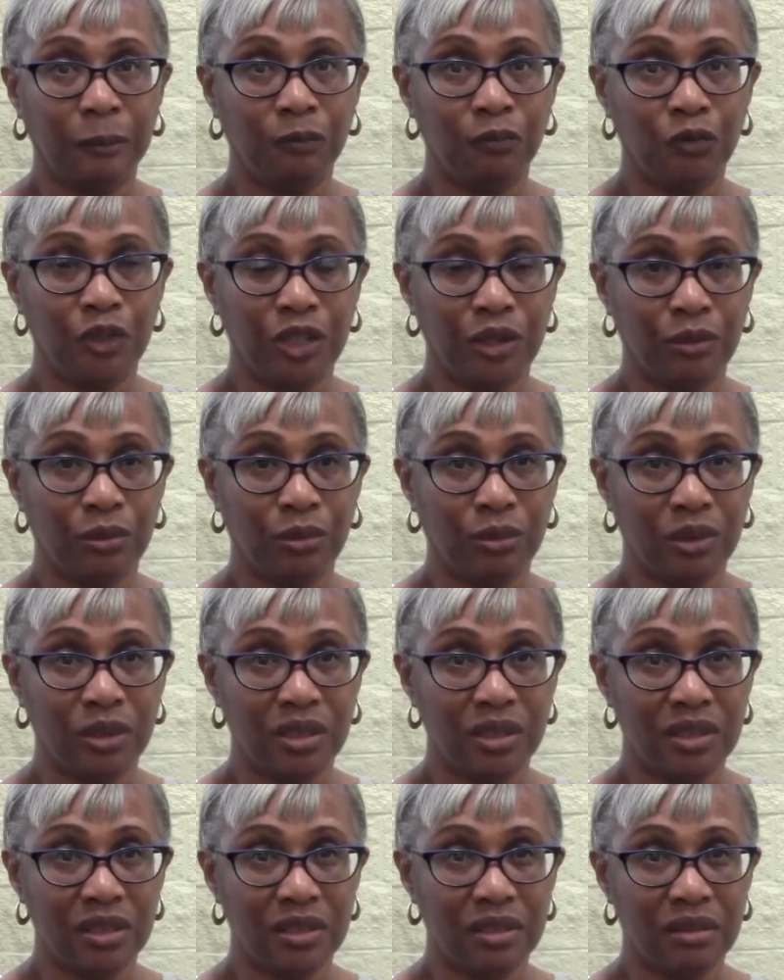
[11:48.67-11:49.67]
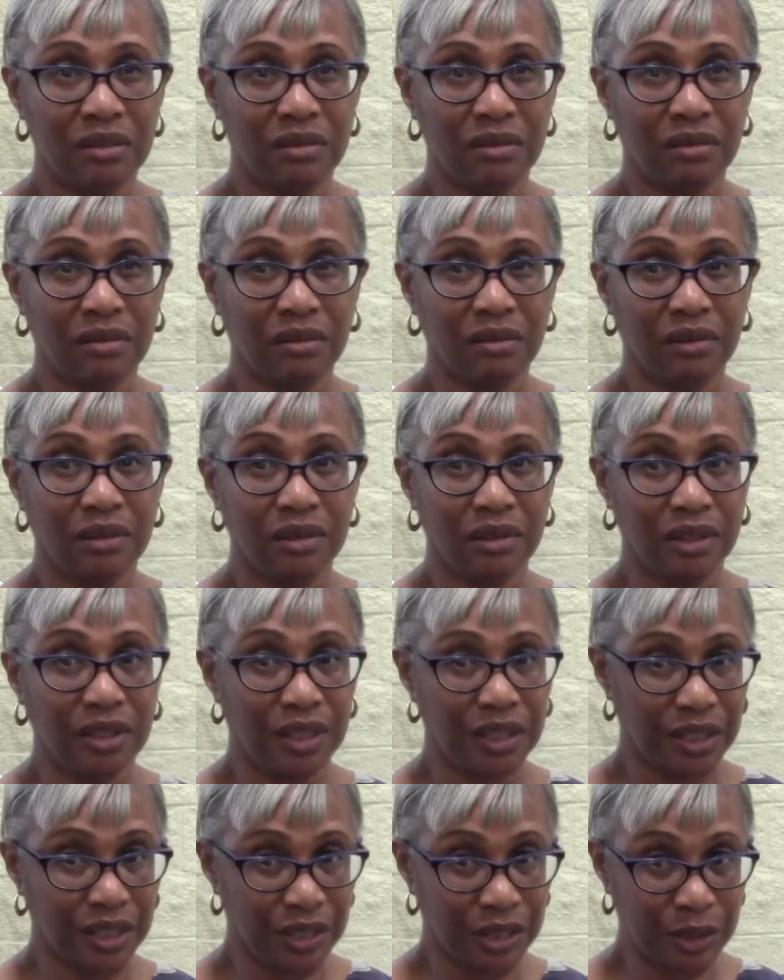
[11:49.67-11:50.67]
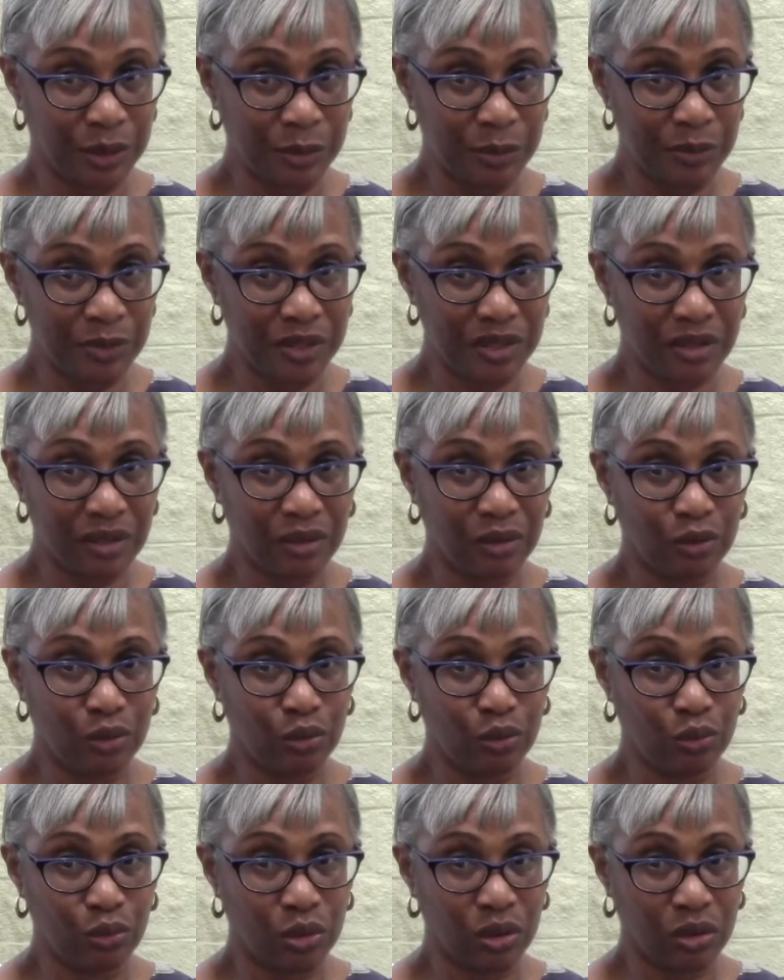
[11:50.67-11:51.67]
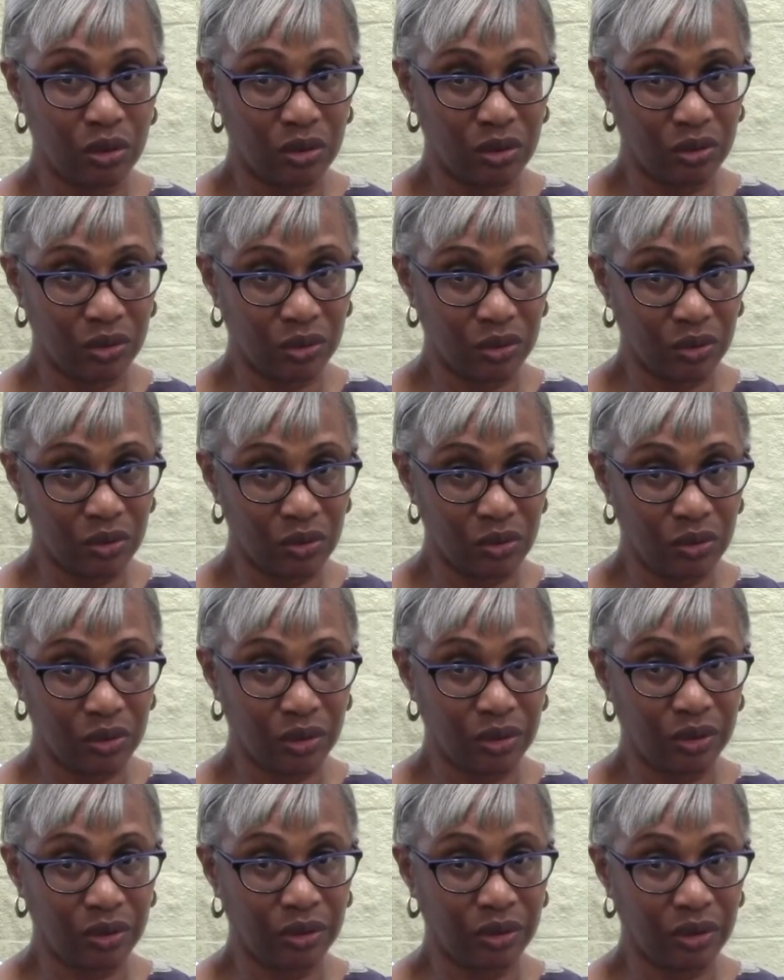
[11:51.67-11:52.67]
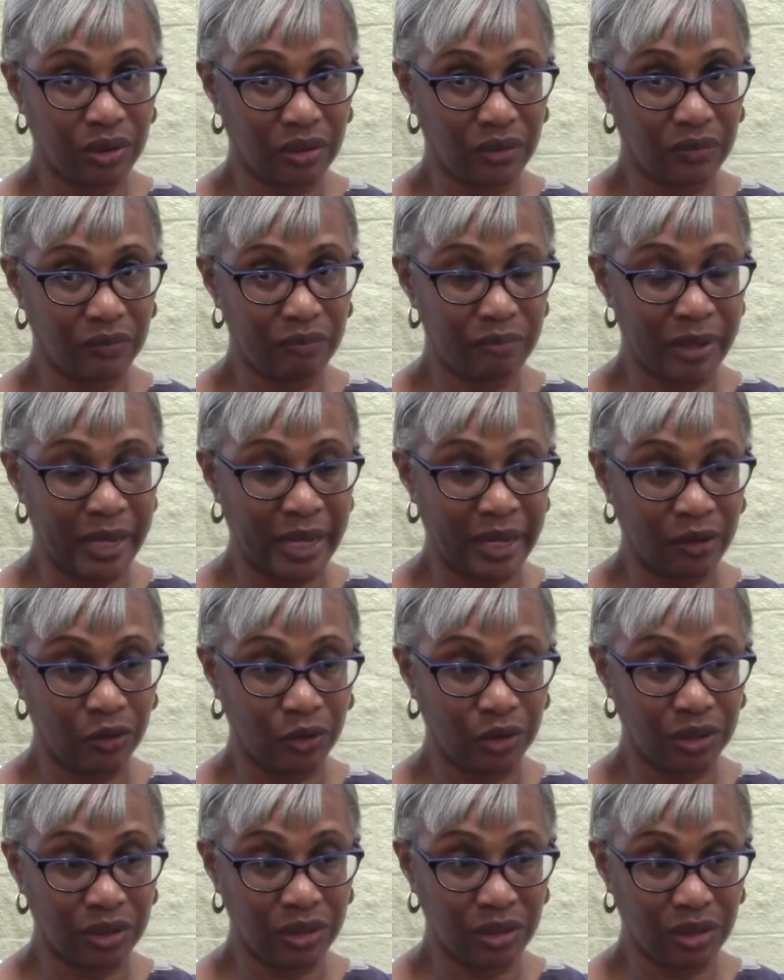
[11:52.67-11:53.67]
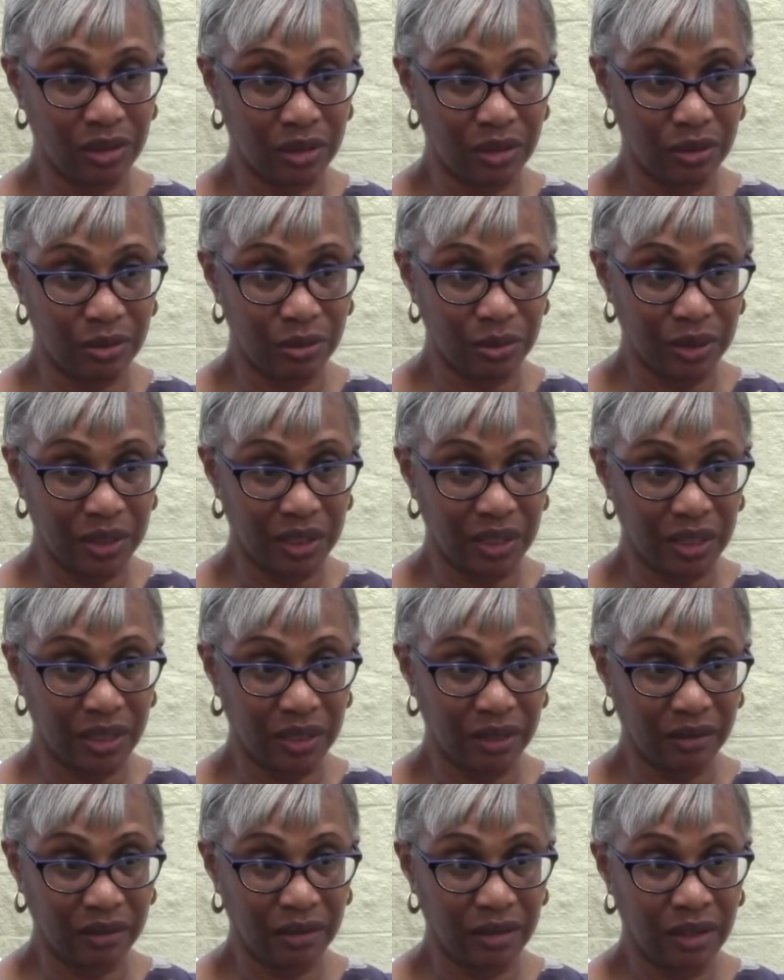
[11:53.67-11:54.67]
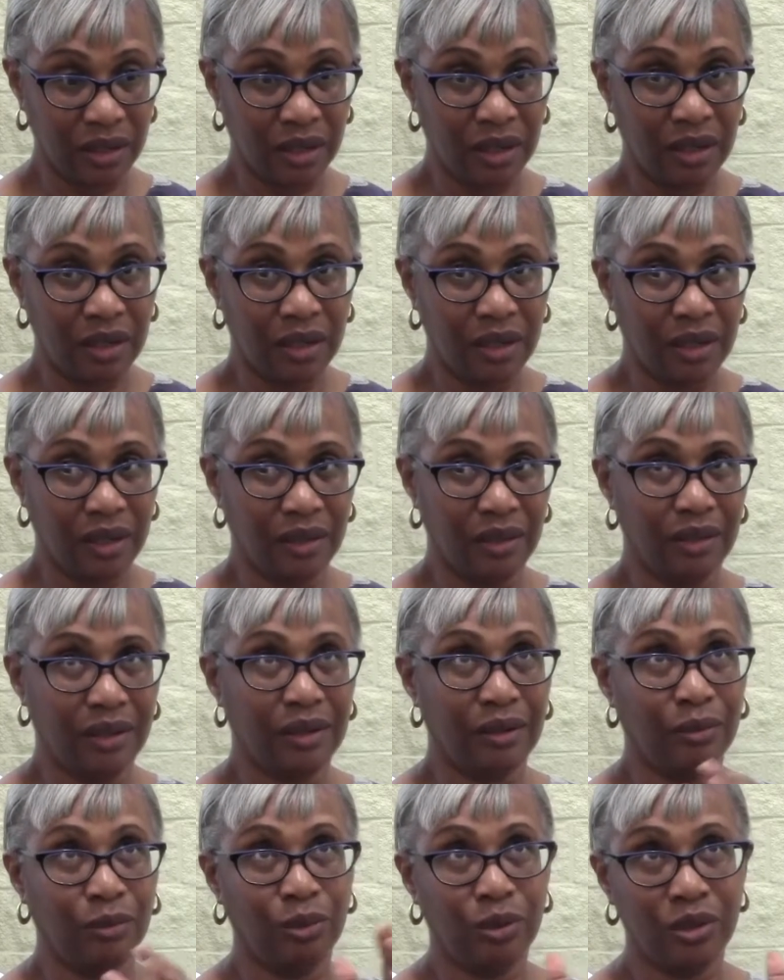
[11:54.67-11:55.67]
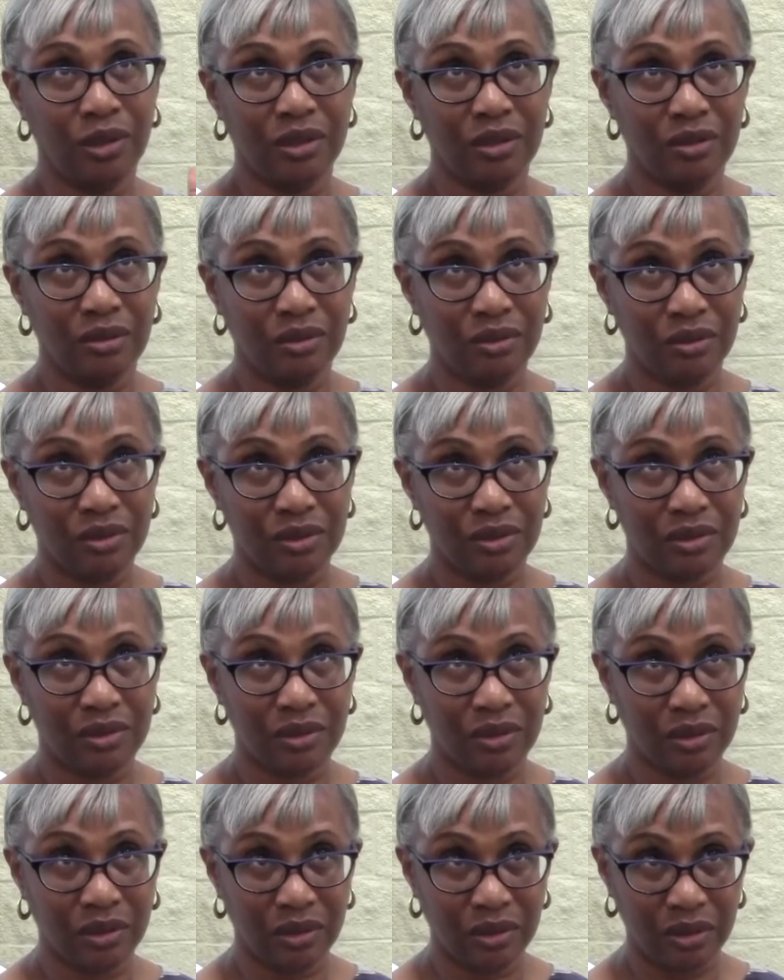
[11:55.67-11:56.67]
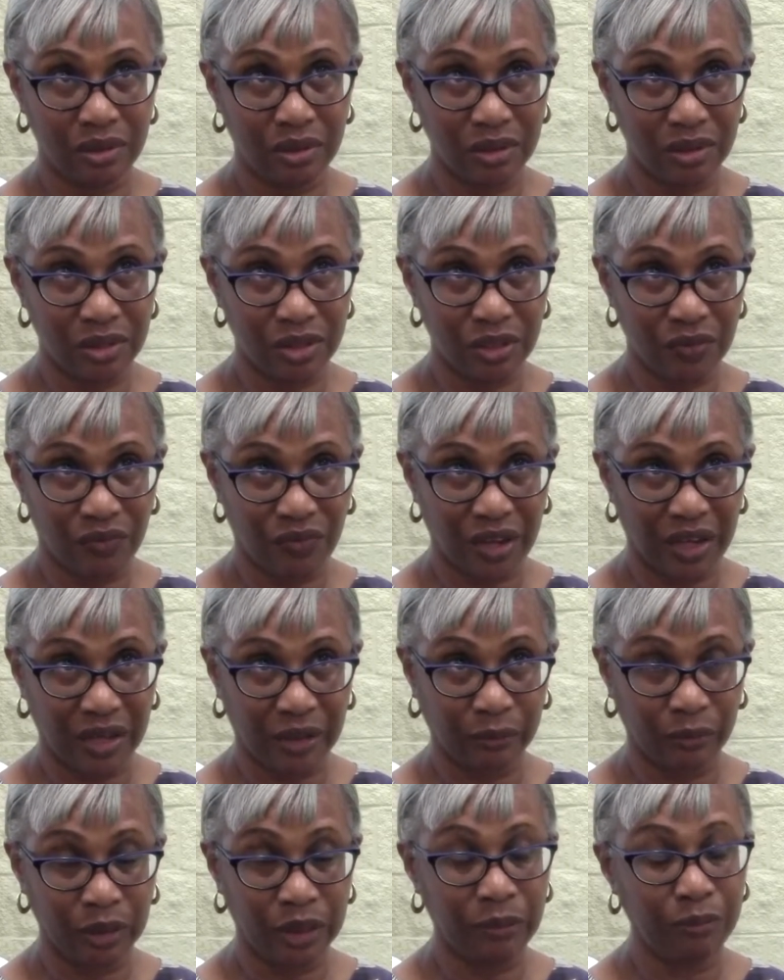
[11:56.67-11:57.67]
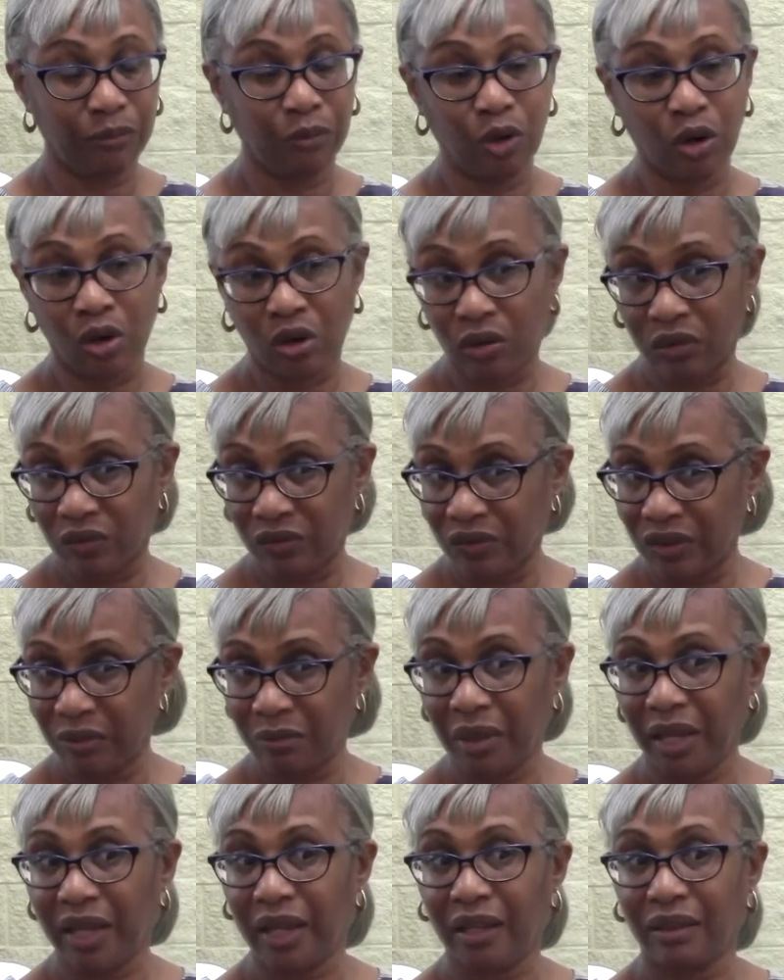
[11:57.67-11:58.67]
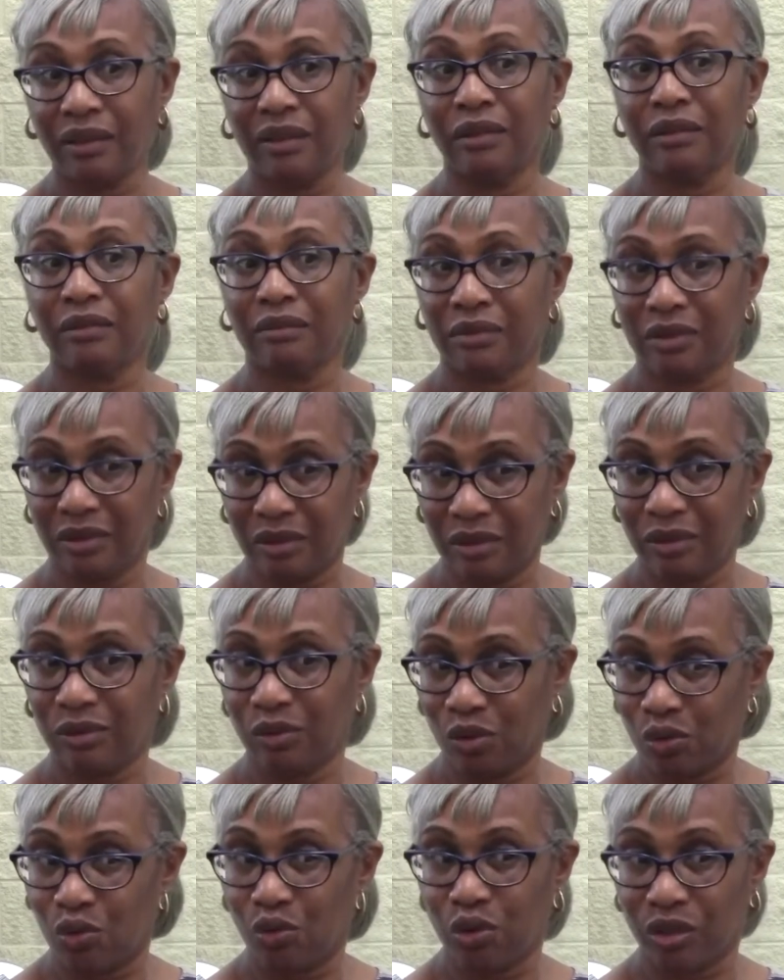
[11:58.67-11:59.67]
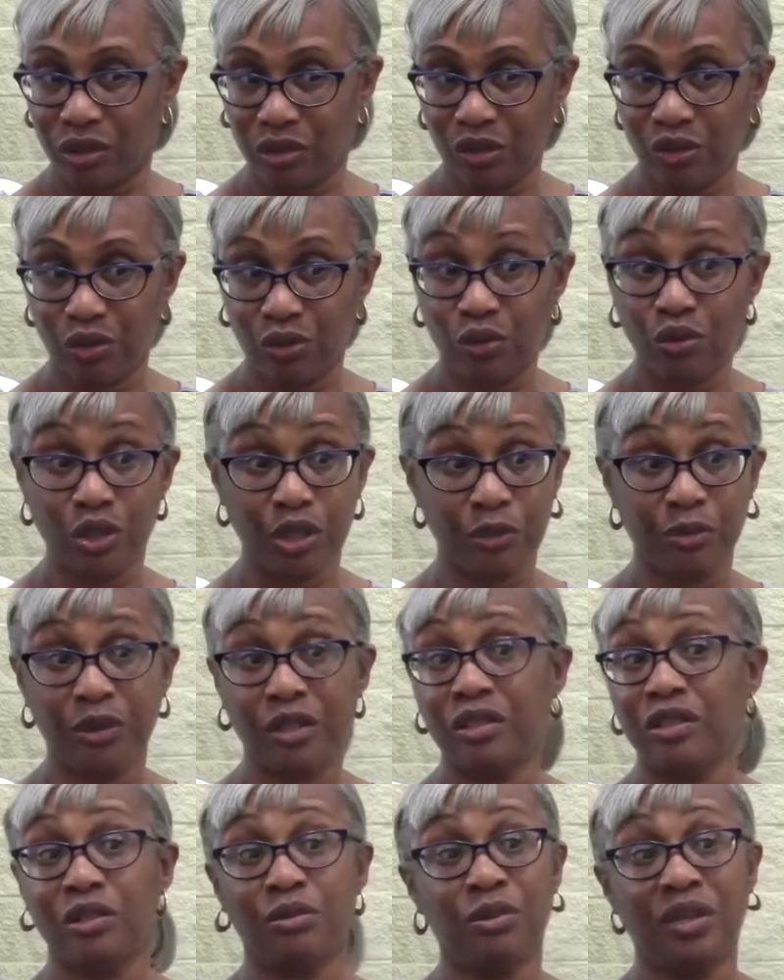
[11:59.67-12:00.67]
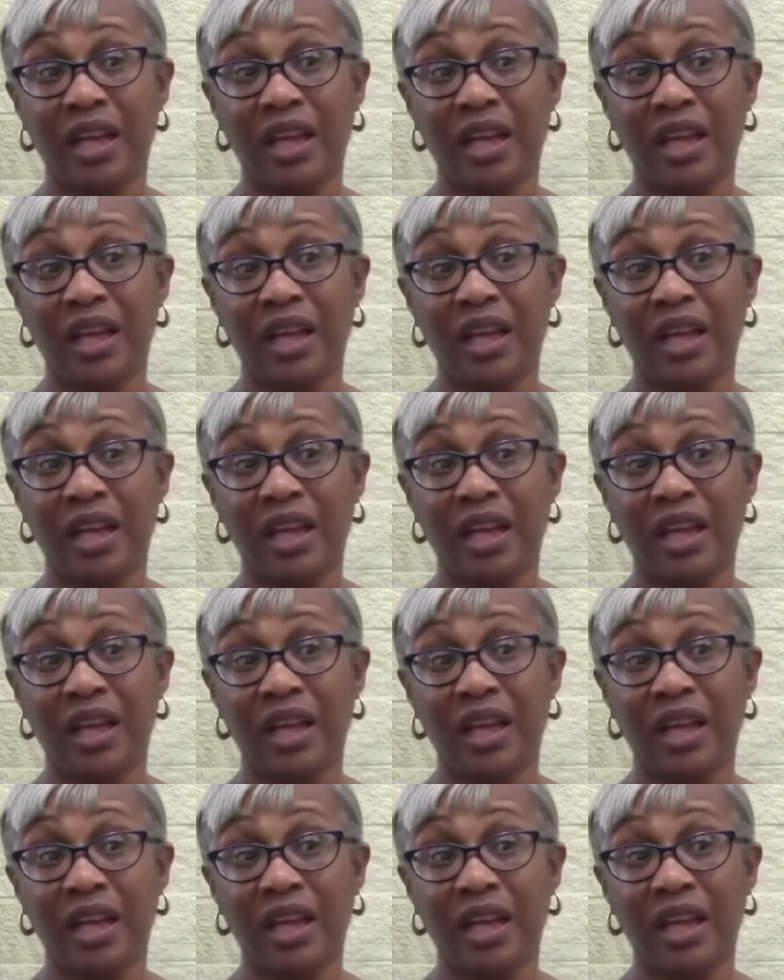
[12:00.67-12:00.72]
there was the Gibbs who were on the corner of Bowden and Gwinnett. There was the Cooks family. All of them had the little corner stores because